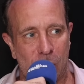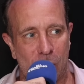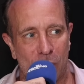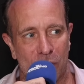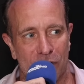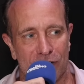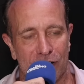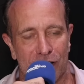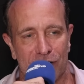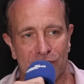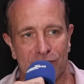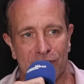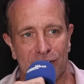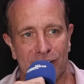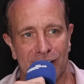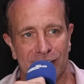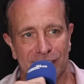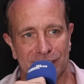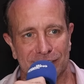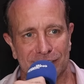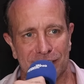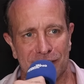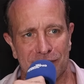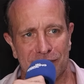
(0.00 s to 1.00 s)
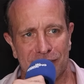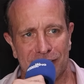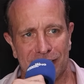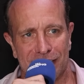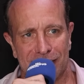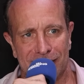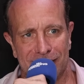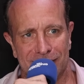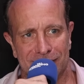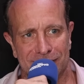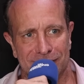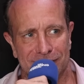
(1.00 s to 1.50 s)
with our fighters over the
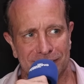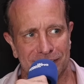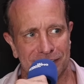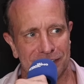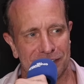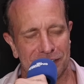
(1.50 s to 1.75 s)
years. You